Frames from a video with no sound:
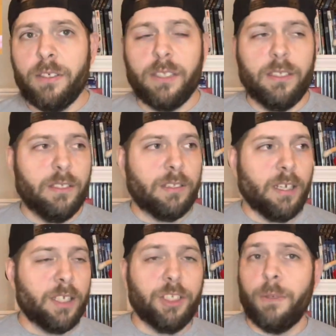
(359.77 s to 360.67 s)
and
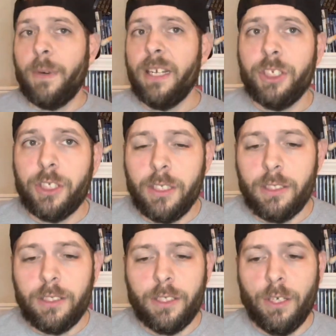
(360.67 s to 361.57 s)
Sonic
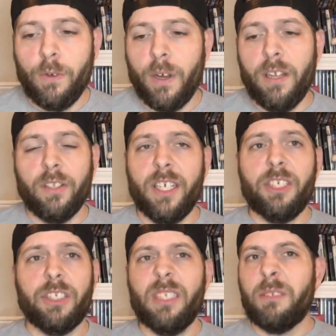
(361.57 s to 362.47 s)
Generations,
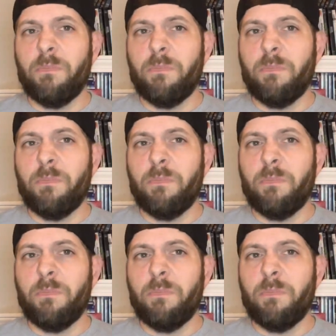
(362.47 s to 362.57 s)
Unleashes,